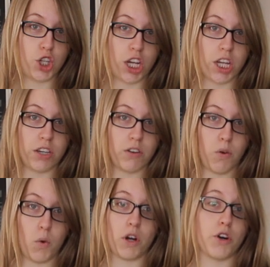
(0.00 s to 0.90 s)
chicken
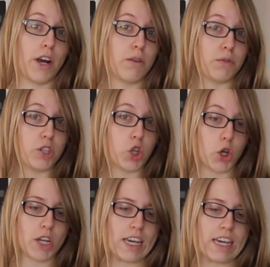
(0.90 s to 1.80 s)
or ground
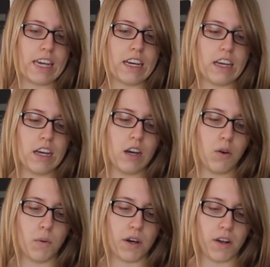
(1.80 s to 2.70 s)
turkey
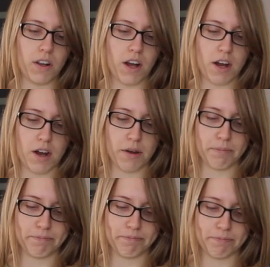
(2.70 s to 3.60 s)
will,
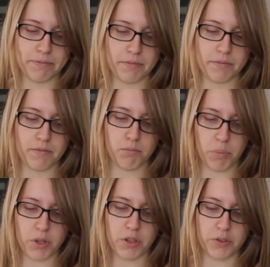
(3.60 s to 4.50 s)

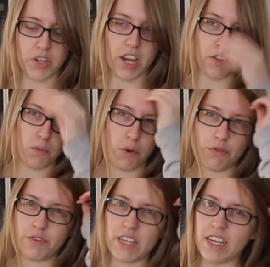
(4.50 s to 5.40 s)
putting those together
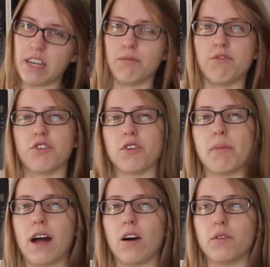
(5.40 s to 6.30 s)
will feed him for
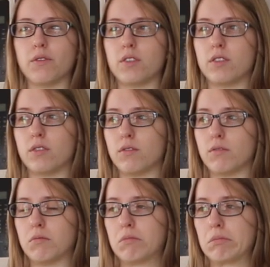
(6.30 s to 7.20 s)
about
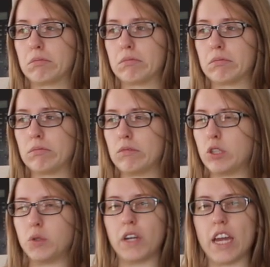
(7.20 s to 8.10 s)

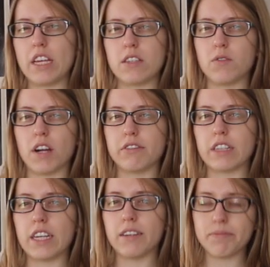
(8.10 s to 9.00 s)
2 days
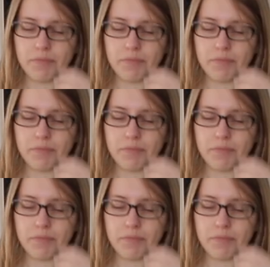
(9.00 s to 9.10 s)
roughly.